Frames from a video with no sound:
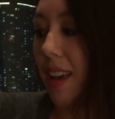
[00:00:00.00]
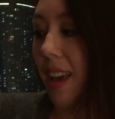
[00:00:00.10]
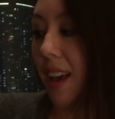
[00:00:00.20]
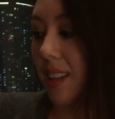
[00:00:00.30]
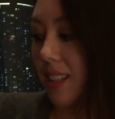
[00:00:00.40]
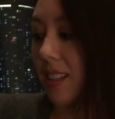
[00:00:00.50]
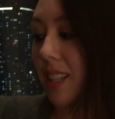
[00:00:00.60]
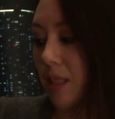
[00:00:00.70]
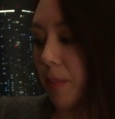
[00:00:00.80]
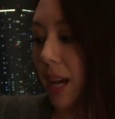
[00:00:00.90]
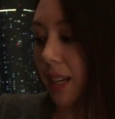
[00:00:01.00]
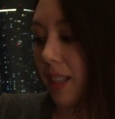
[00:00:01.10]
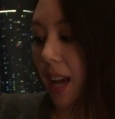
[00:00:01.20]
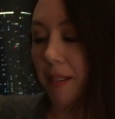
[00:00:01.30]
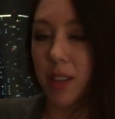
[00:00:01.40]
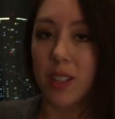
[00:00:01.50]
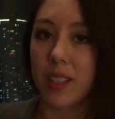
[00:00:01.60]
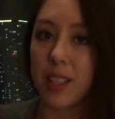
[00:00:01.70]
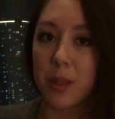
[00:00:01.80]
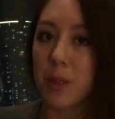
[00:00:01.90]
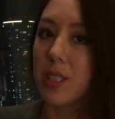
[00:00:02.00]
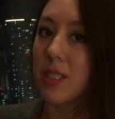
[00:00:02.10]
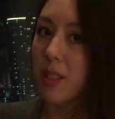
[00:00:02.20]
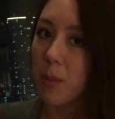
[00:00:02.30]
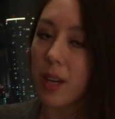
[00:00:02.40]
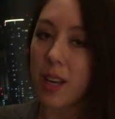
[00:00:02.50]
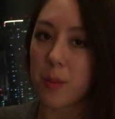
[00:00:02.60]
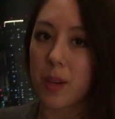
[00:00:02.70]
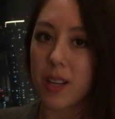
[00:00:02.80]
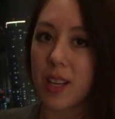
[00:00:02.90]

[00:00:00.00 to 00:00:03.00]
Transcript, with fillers: and in this black caviar leather, which is what I wanted.